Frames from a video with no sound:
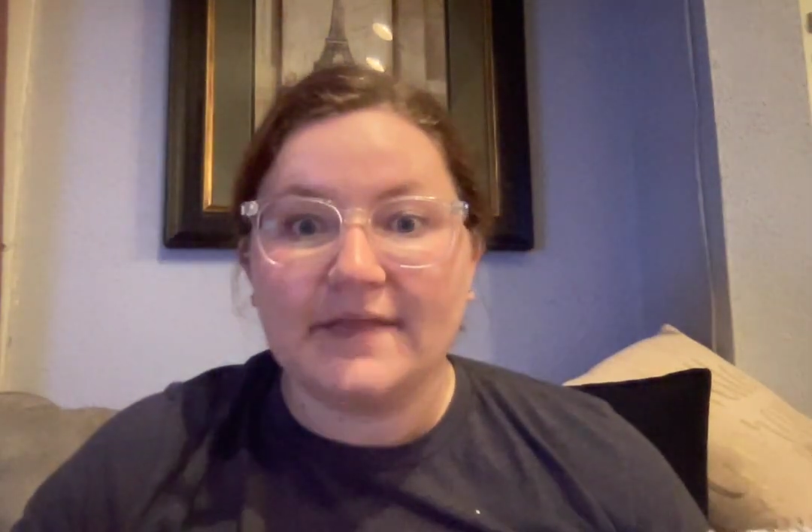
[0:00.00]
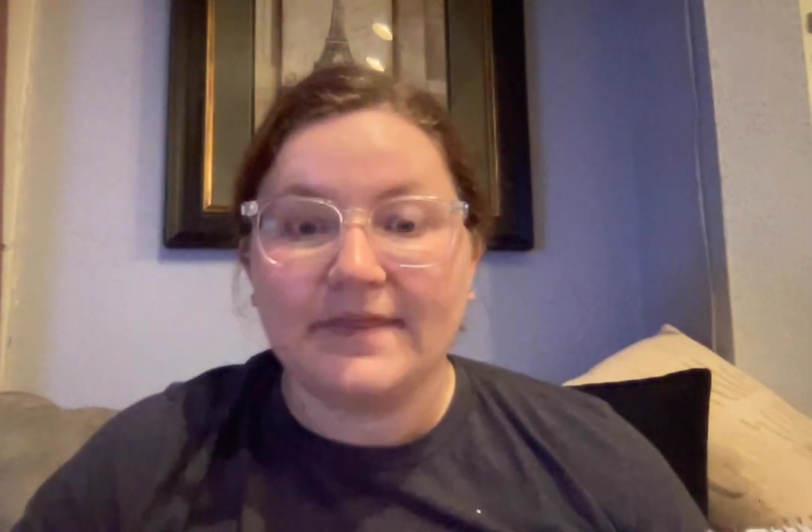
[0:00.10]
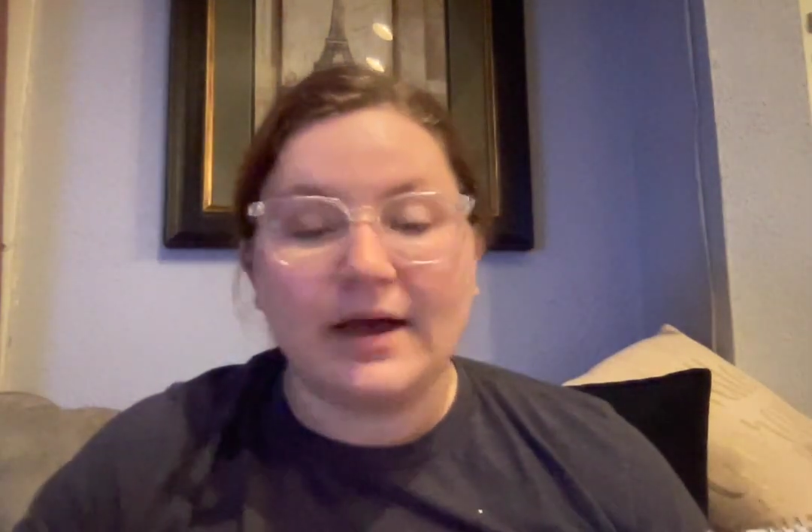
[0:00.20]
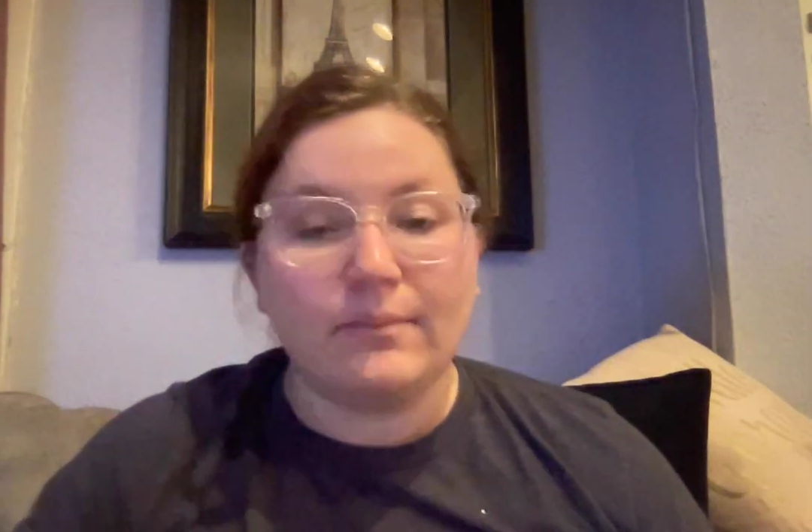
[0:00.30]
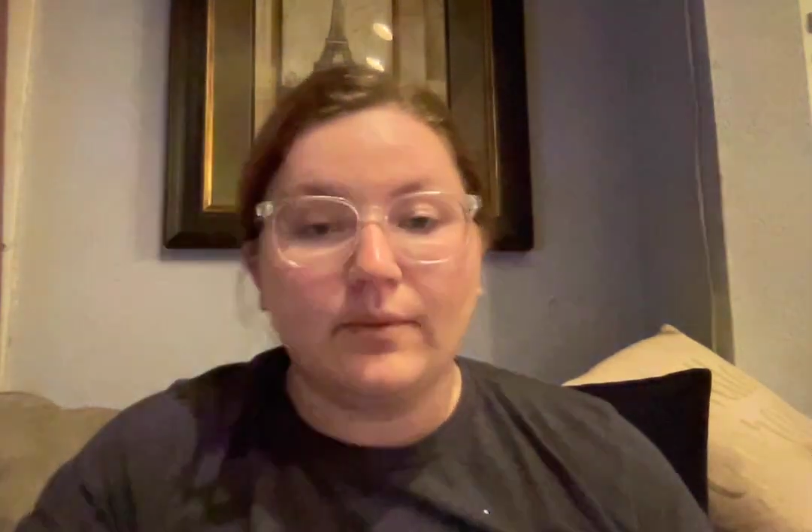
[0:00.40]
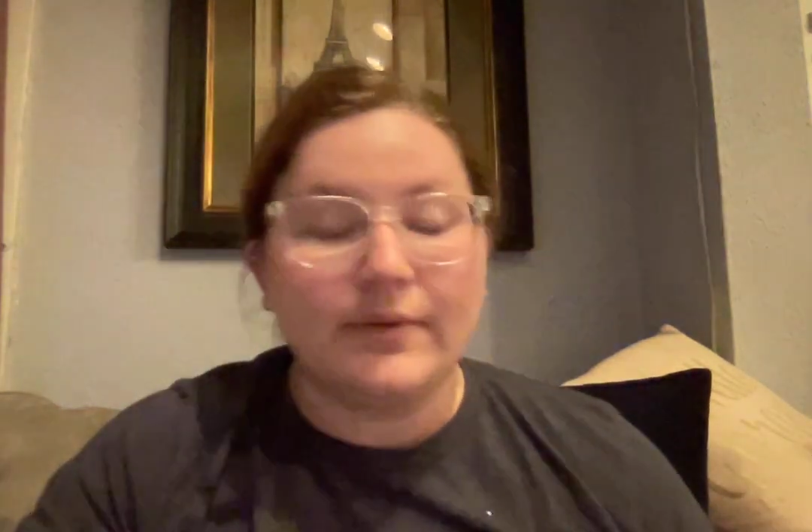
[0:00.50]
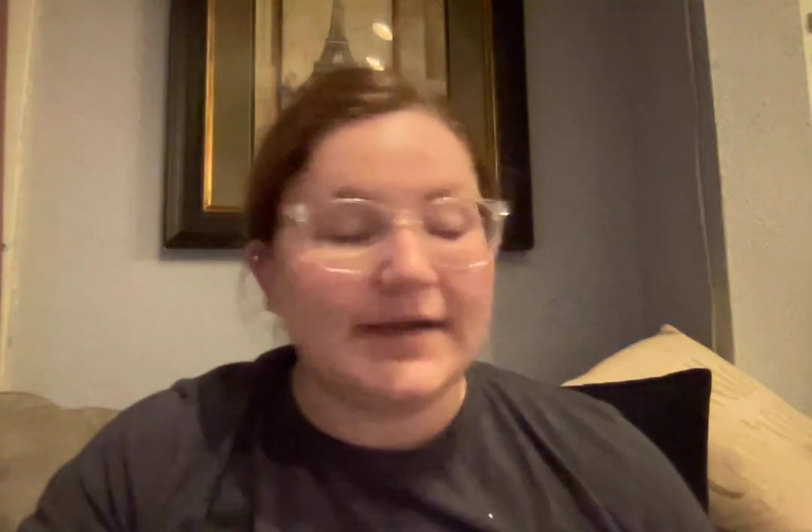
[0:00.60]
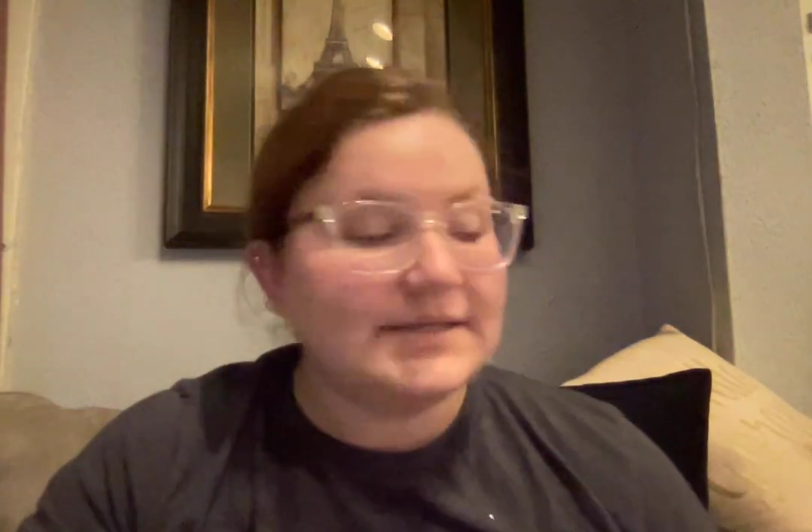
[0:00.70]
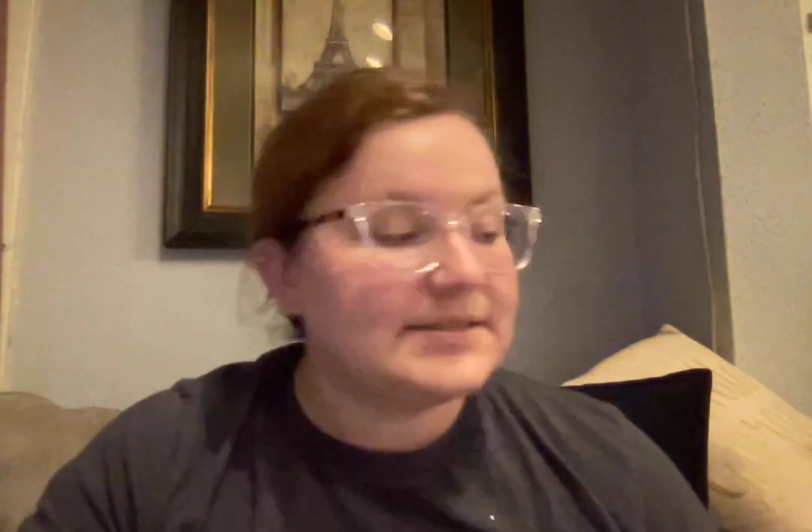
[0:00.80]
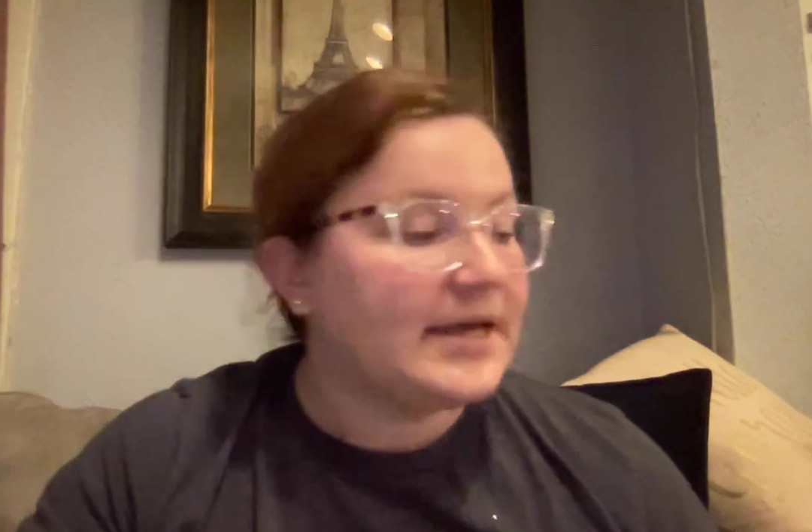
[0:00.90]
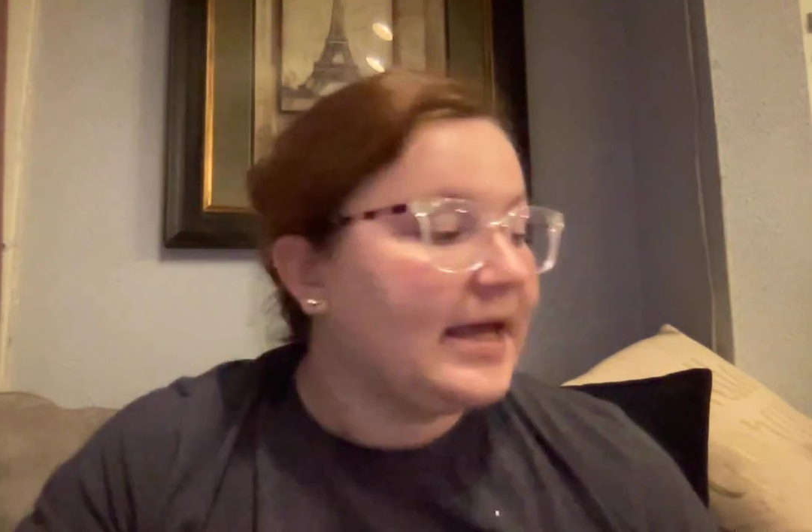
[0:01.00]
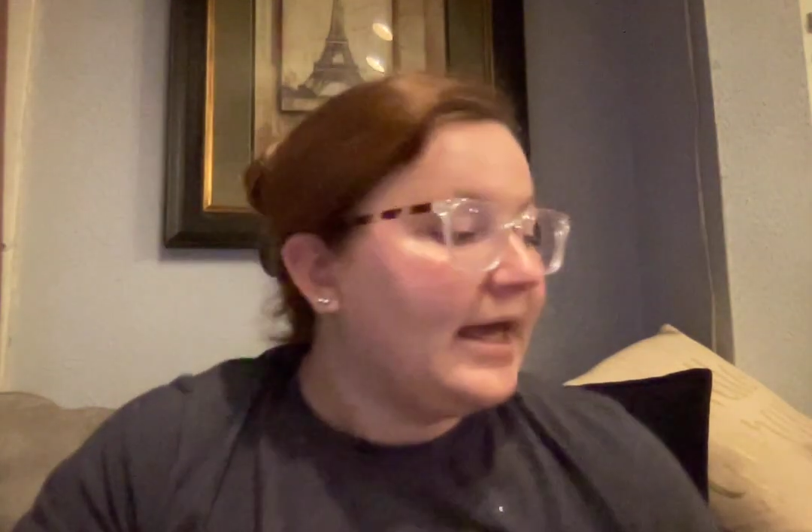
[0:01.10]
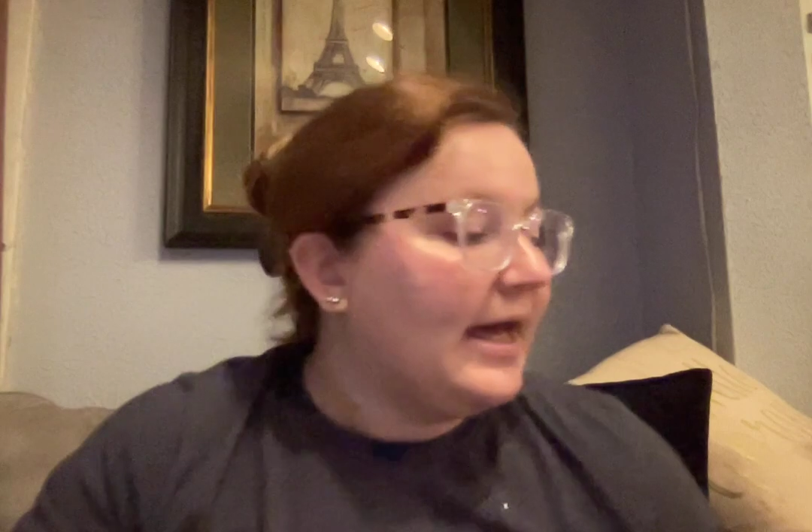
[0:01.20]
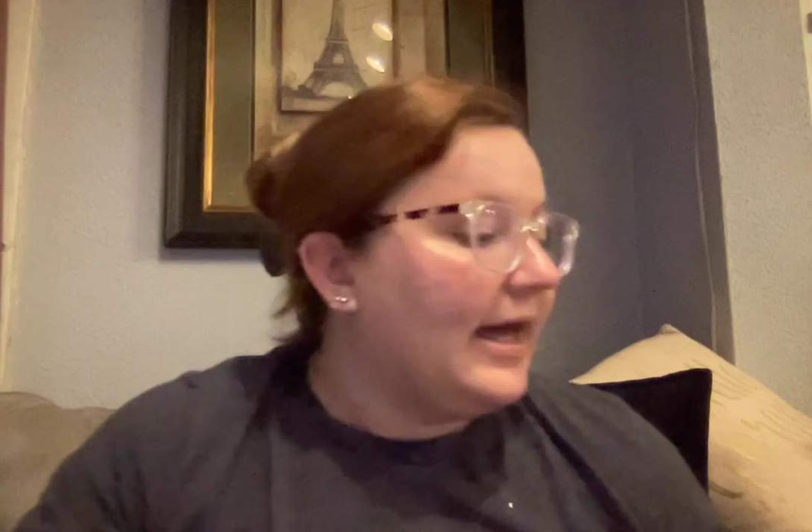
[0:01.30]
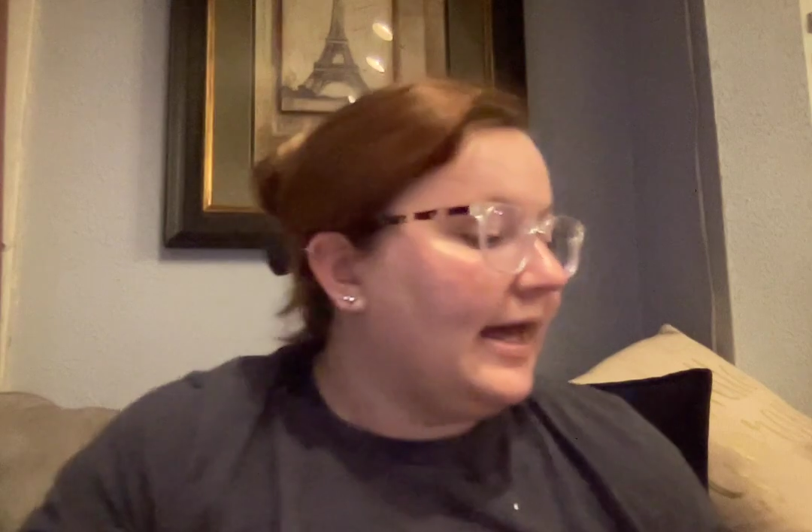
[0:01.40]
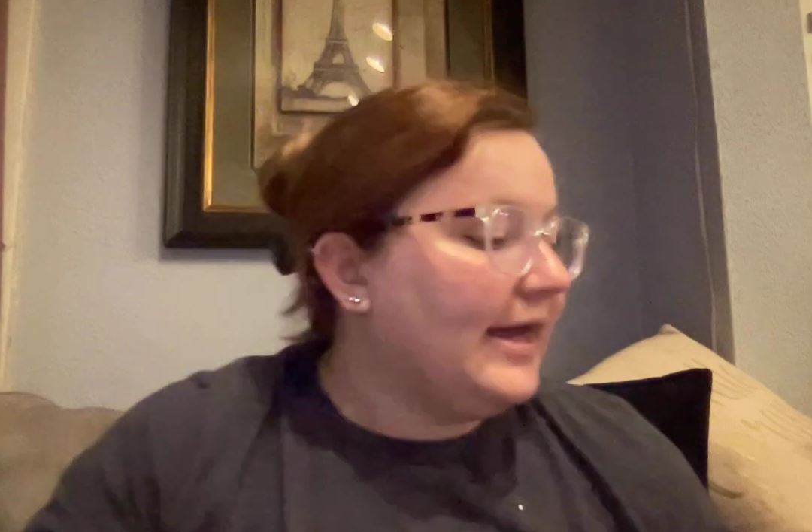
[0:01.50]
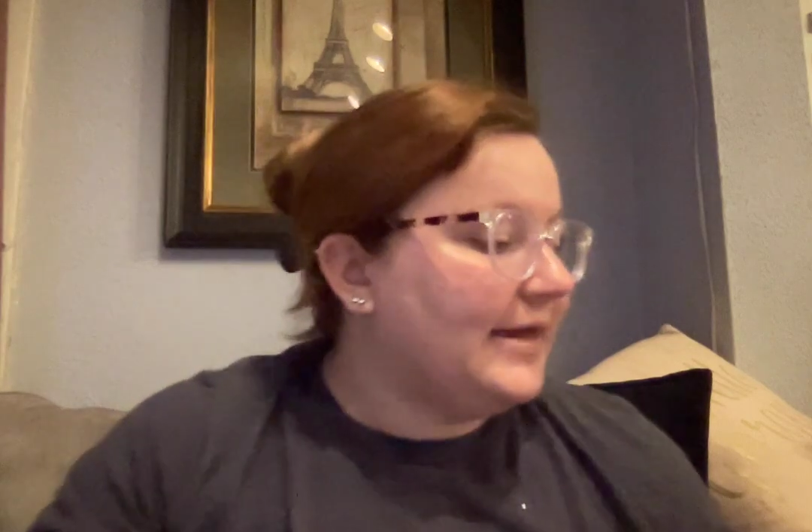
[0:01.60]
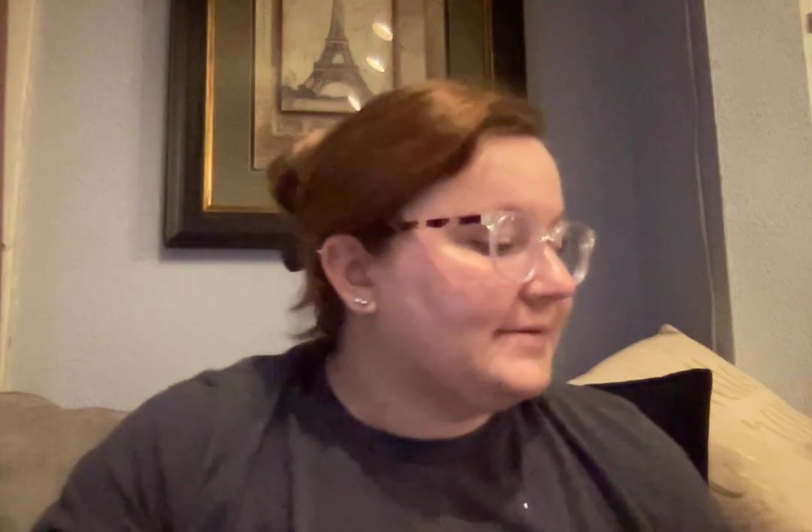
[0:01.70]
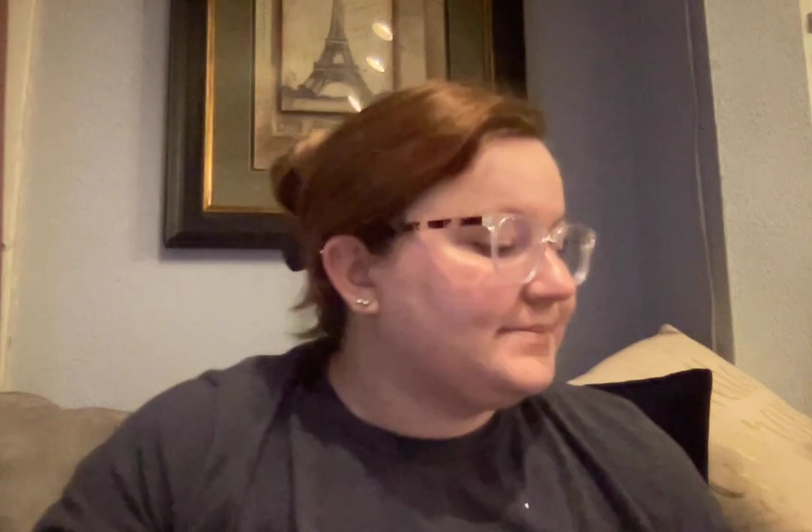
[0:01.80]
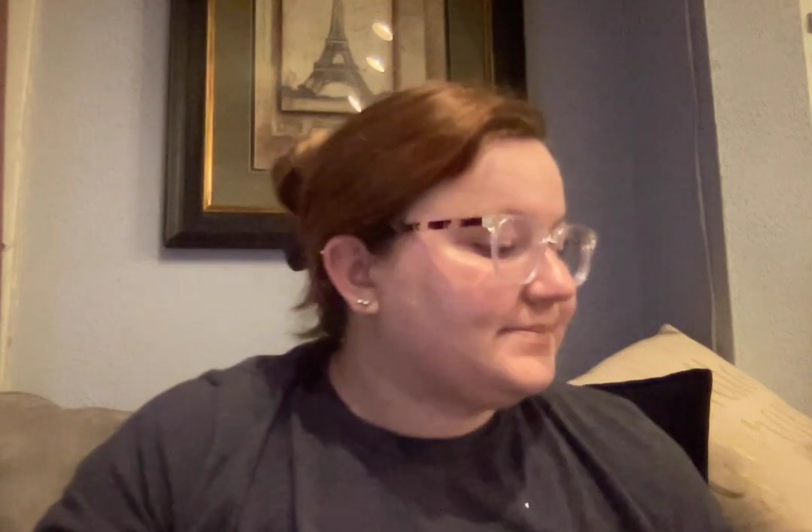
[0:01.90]
at that point.
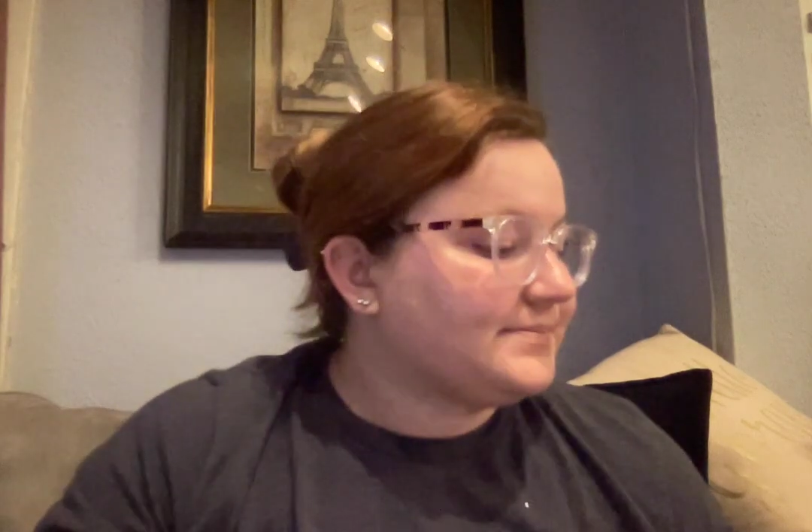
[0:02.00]
And